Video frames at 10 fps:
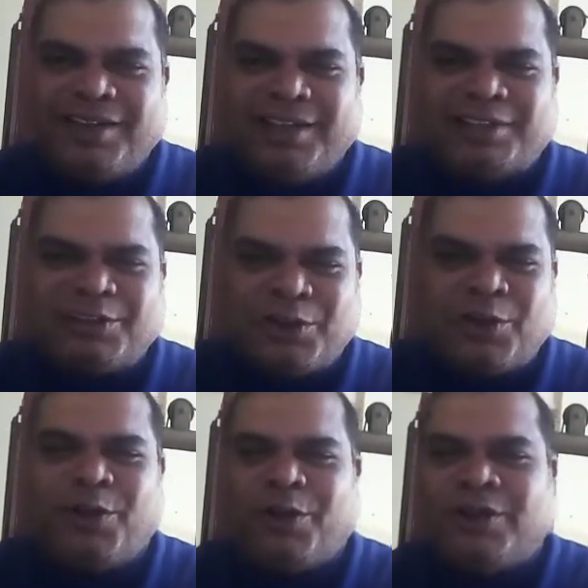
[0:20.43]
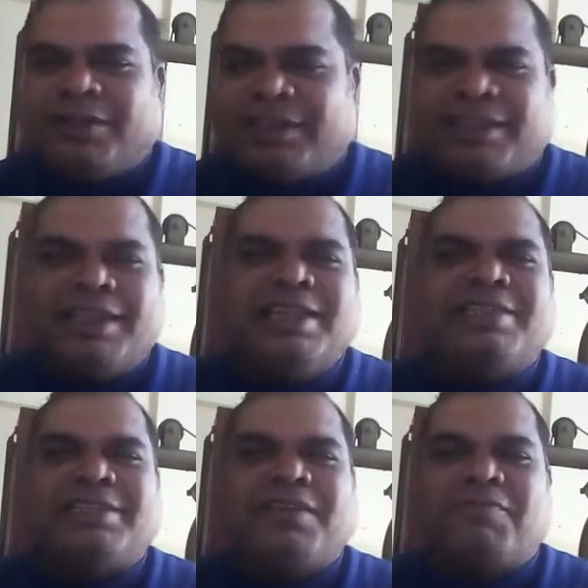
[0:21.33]
It's called the
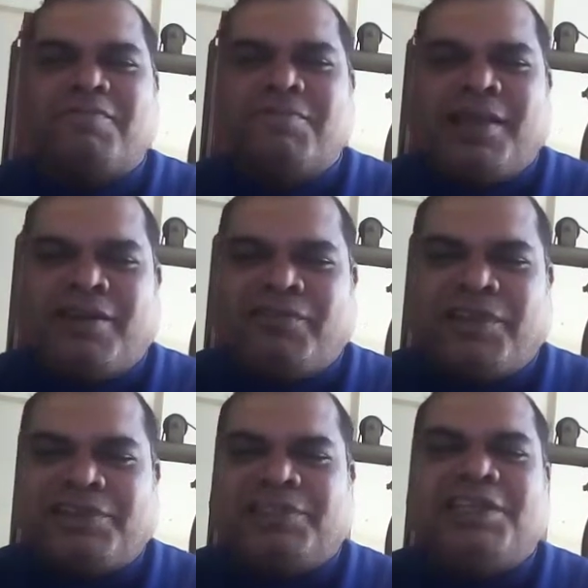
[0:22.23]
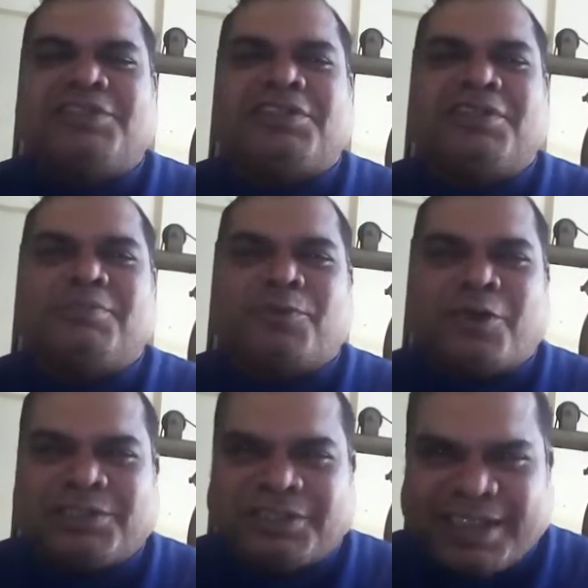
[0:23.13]
3-step manifestation
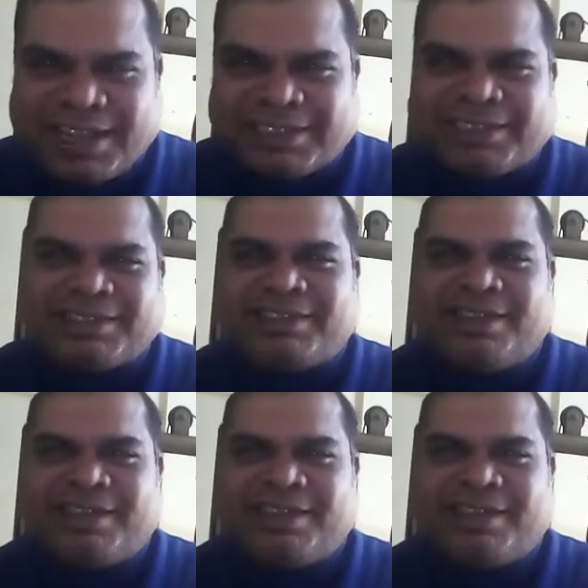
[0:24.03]
process,